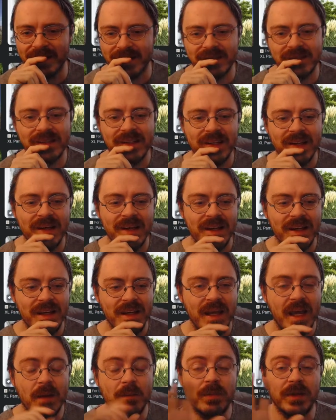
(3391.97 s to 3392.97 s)
is.
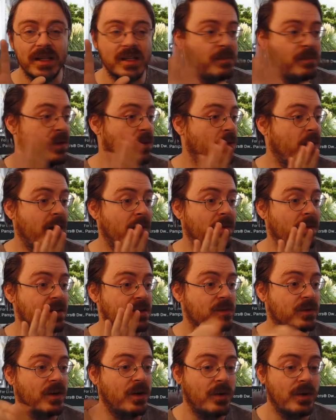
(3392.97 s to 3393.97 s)
And please beware
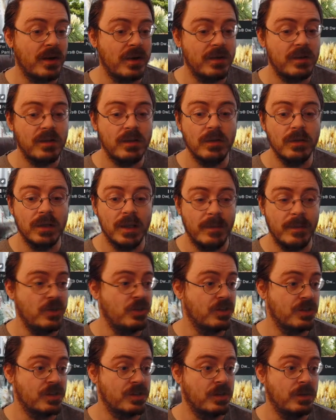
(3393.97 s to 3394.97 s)
because we're going on to Google
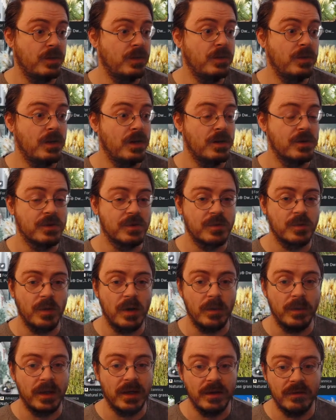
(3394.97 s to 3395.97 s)
Images, so who knows
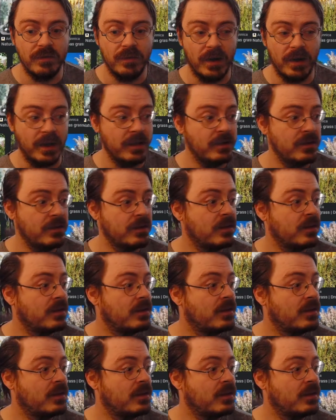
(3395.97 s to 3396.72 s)
what we could find.